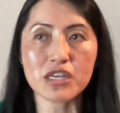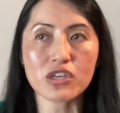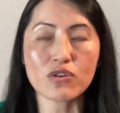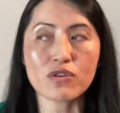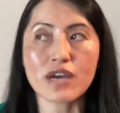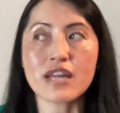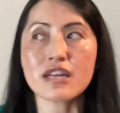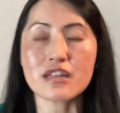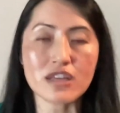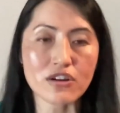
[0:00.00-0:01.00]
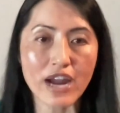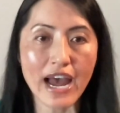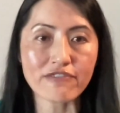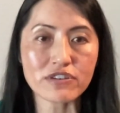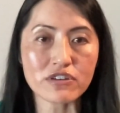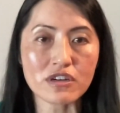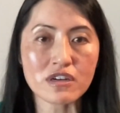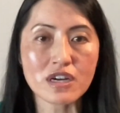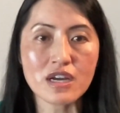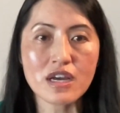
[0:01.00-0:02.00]
CPQ, and then
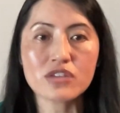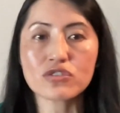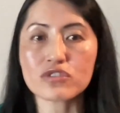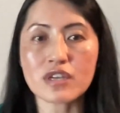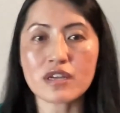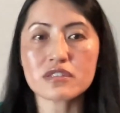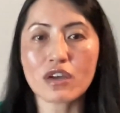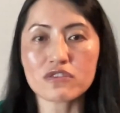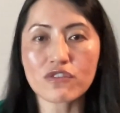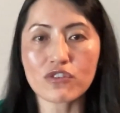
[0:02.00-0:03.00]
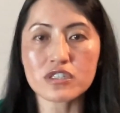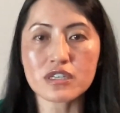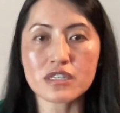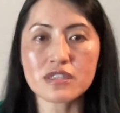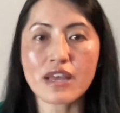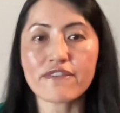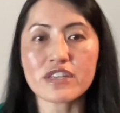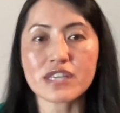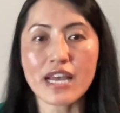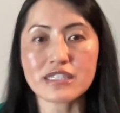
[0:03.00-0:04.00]
thereafter. So Salesforce is
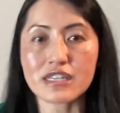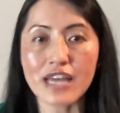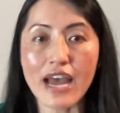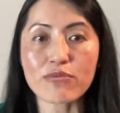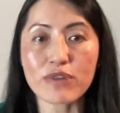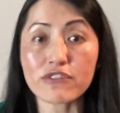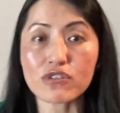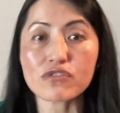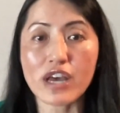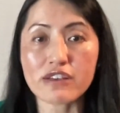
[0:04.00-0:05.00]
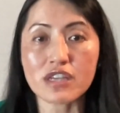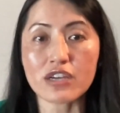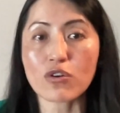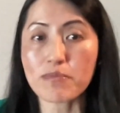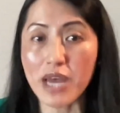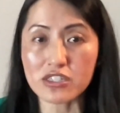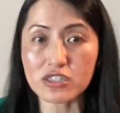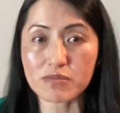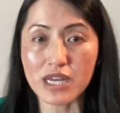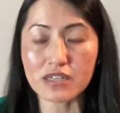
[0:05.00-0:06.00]
emphasizing that revenue lifecycle
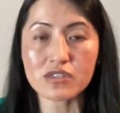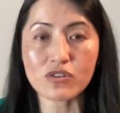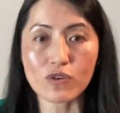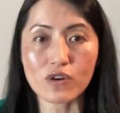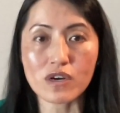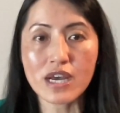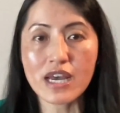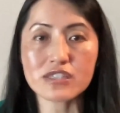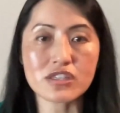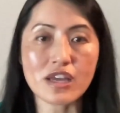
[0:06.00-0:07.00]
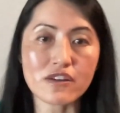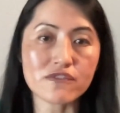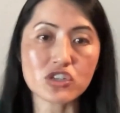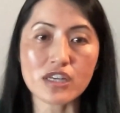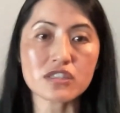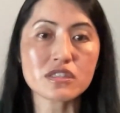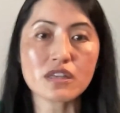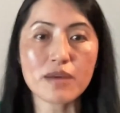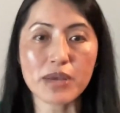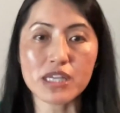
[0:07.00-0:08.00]
management tool instead of
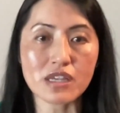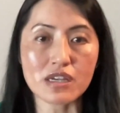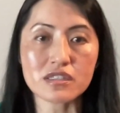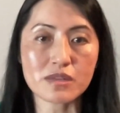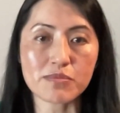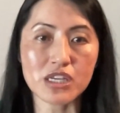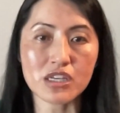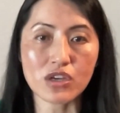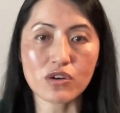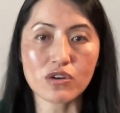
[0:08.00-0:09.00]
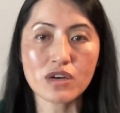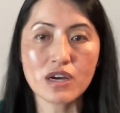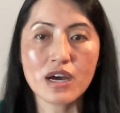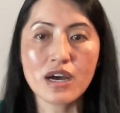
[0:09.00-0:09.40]
just a basic CPQ.